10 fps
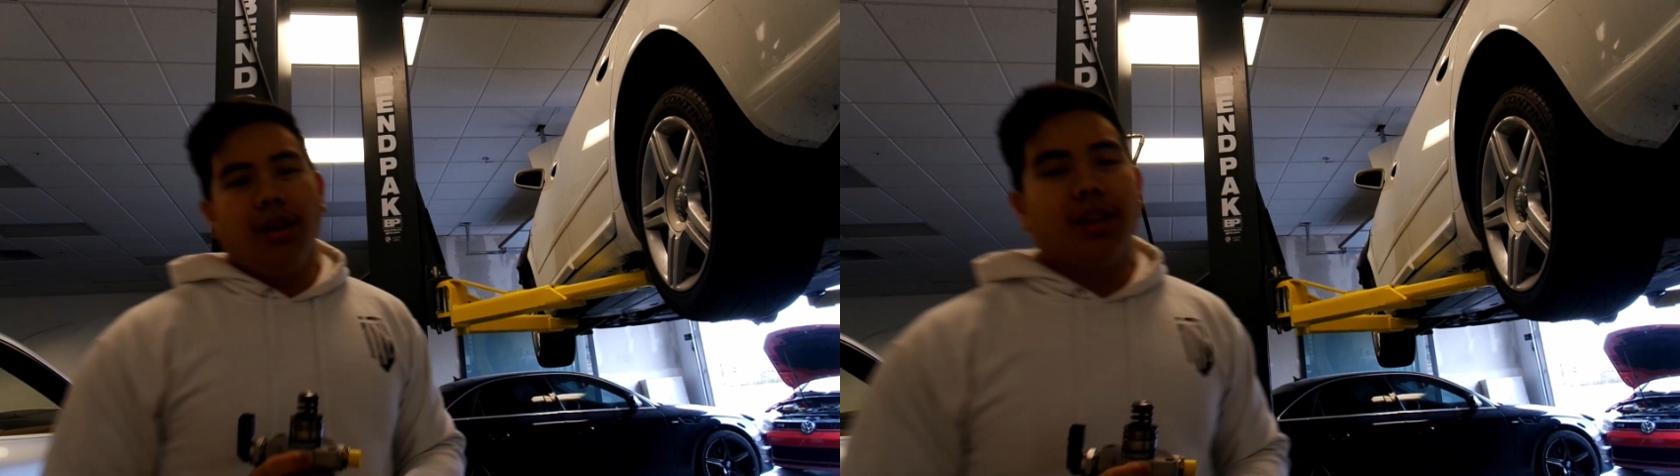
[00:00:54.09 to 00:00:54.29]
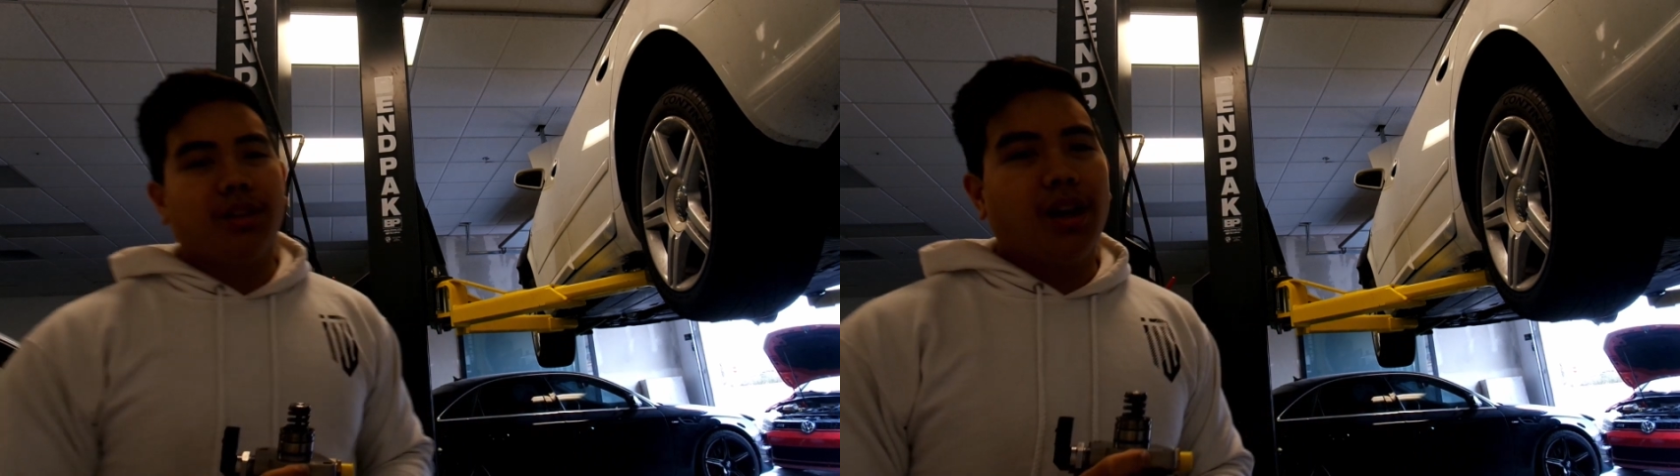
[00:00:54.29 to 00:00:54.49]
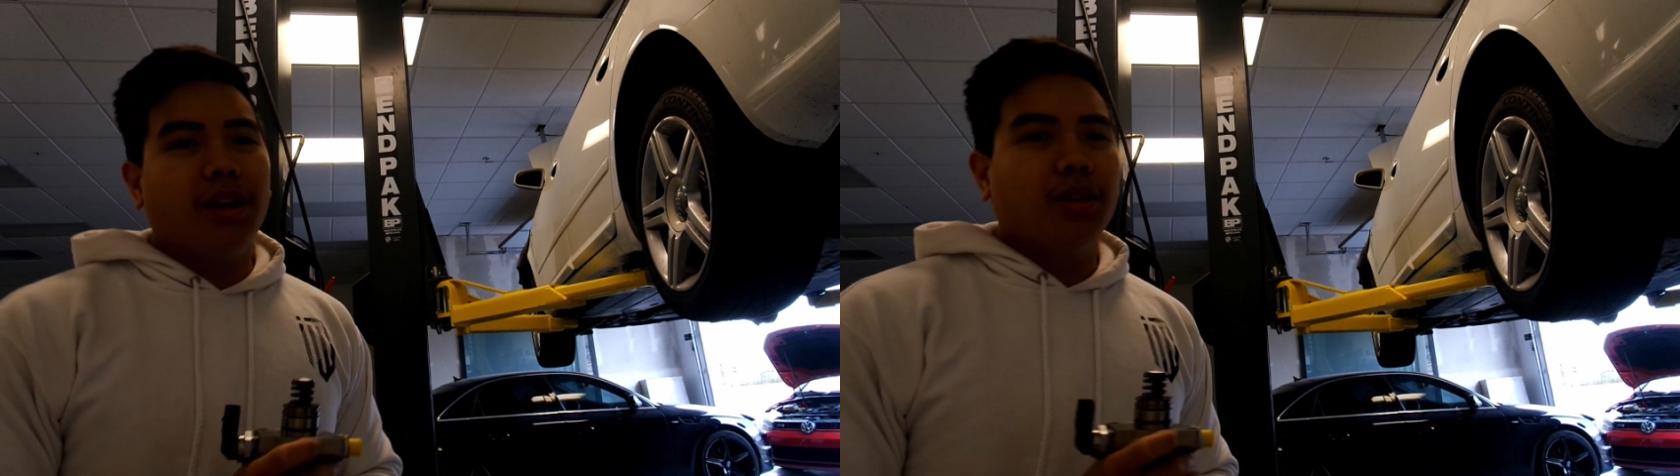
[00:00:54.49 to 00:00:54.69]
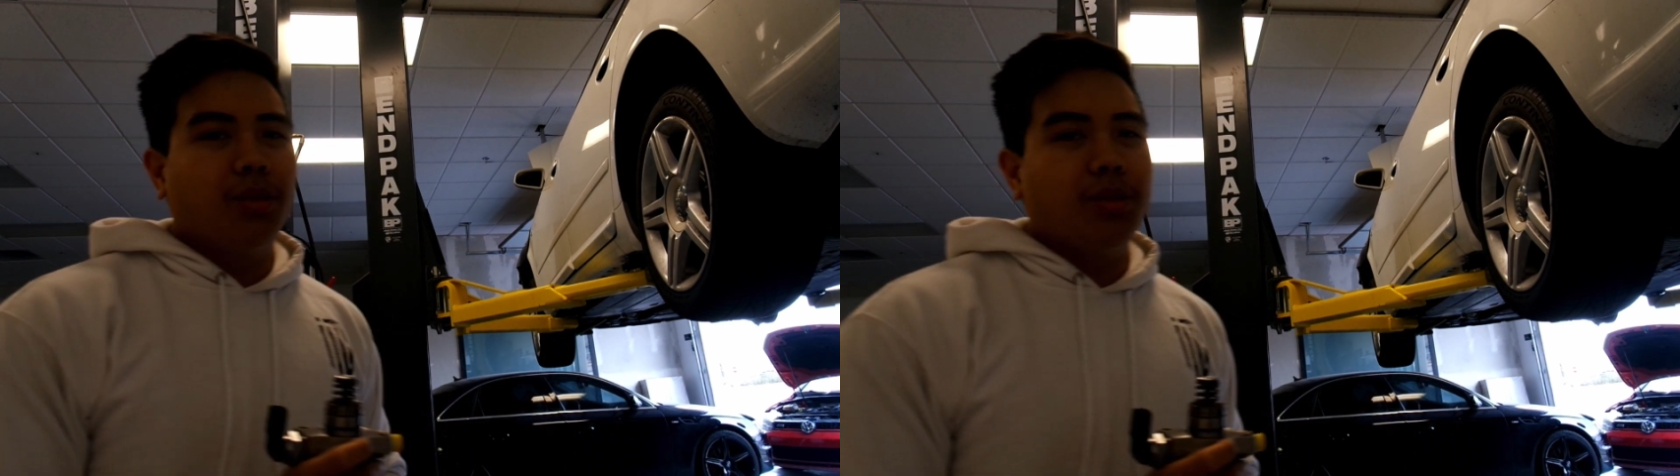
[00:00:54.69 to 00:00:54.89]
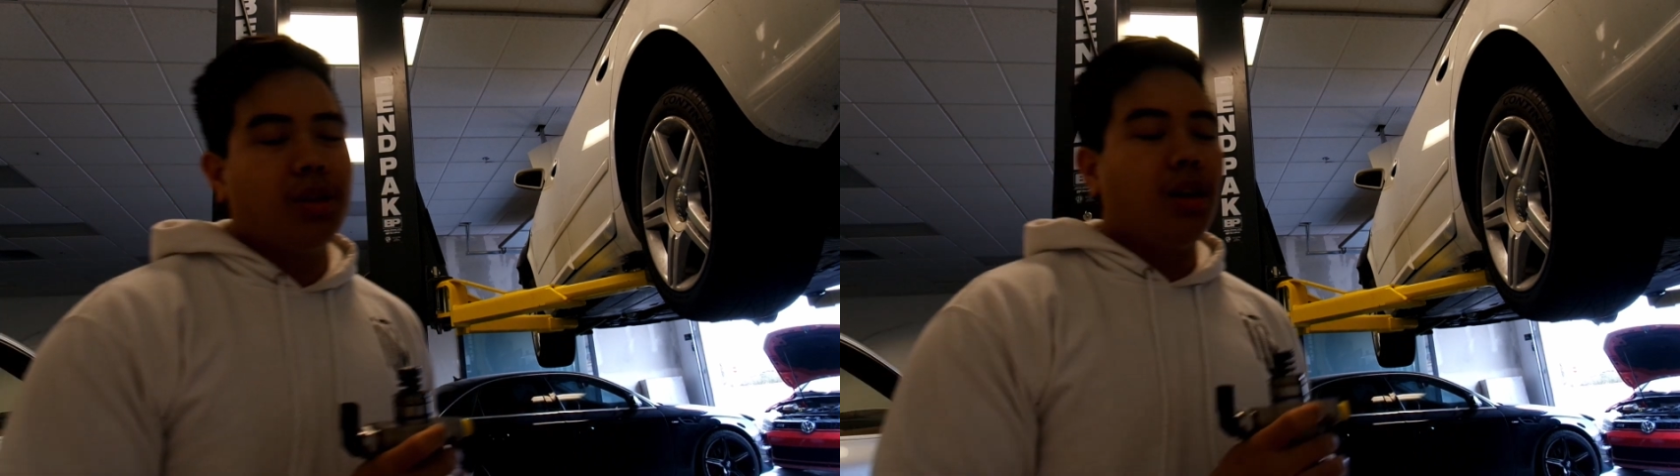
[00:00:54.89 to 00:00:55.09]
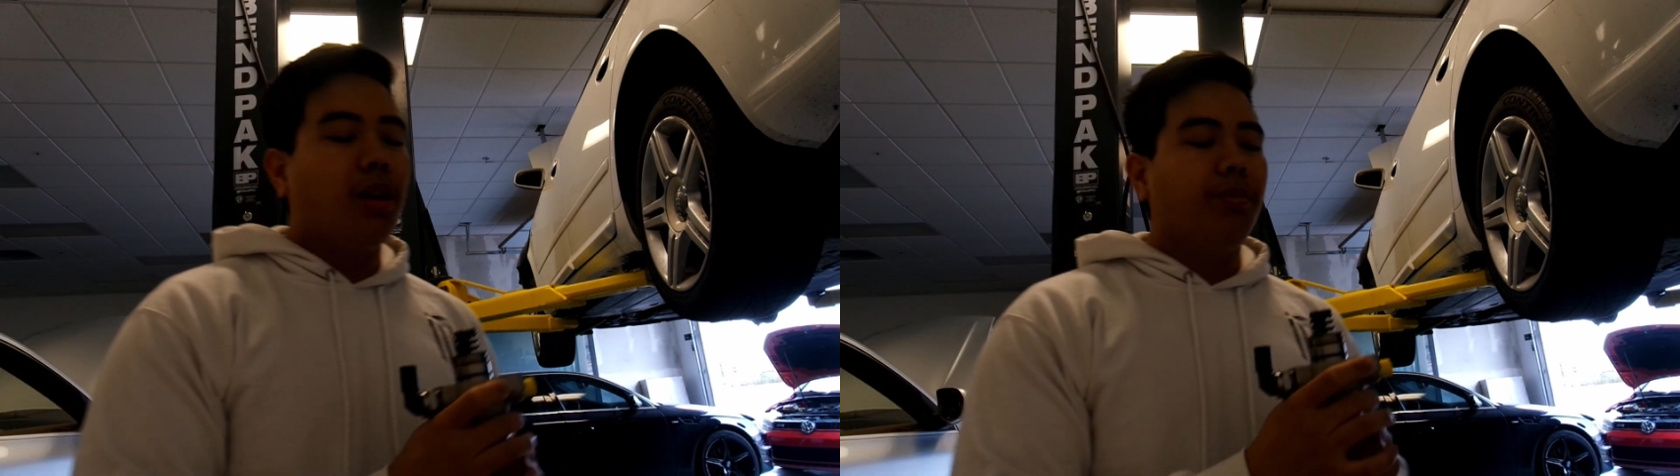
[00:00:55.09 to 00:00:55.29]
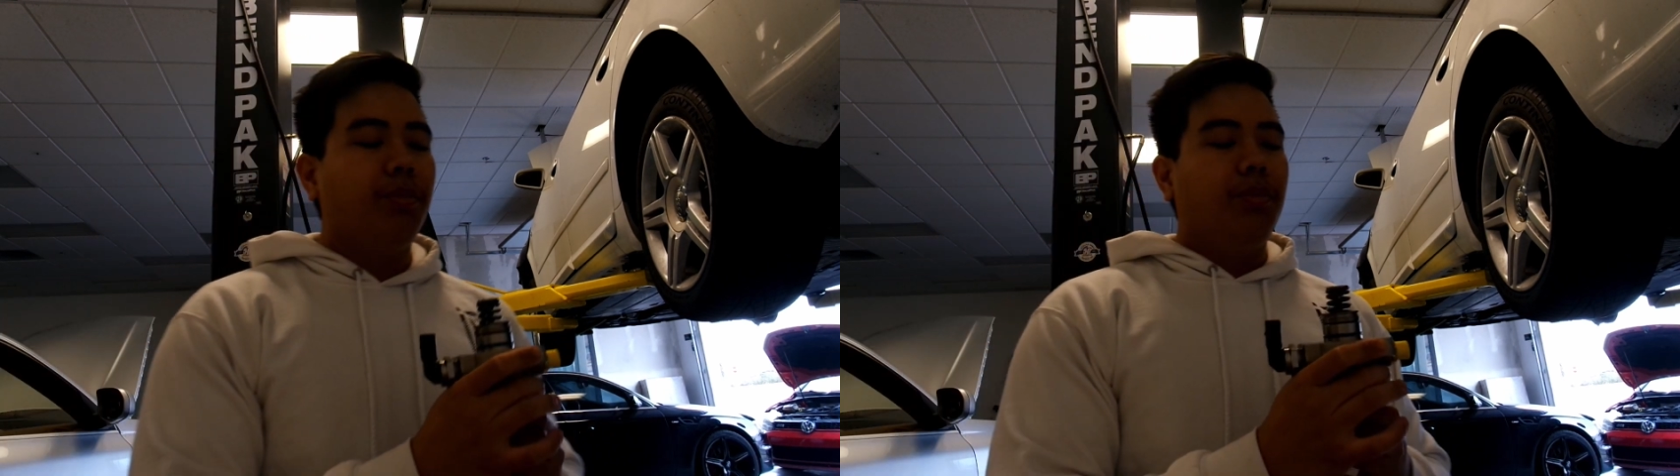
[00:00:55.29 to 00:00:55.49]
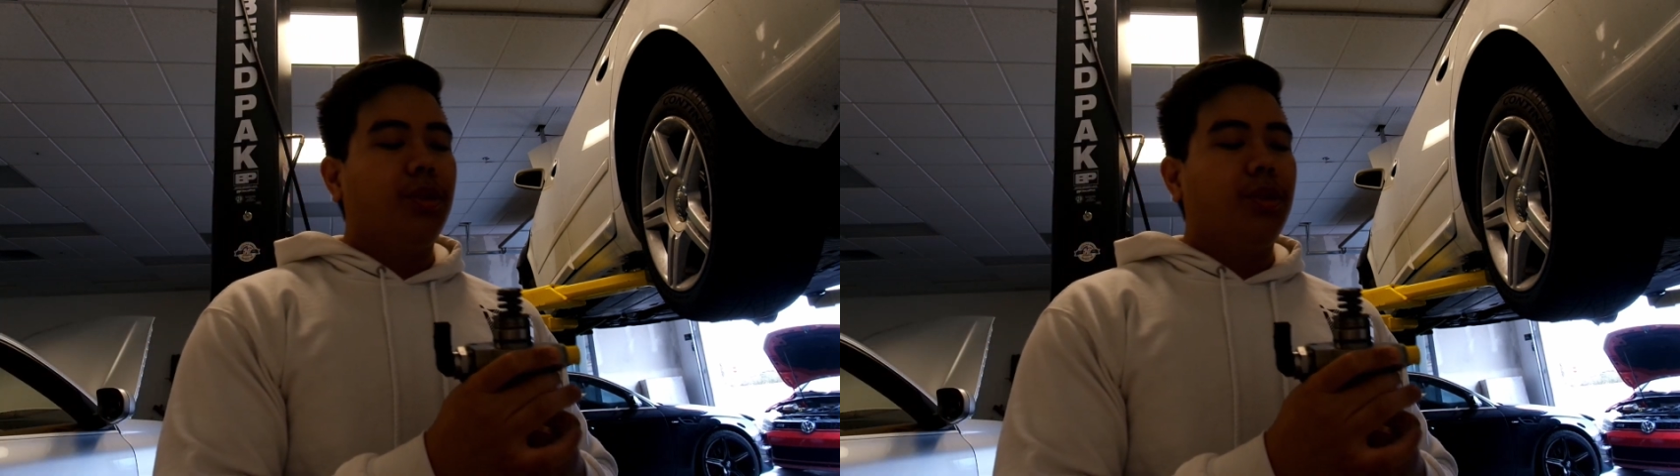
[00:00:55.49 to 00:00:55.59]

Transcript: I just got here to the shop,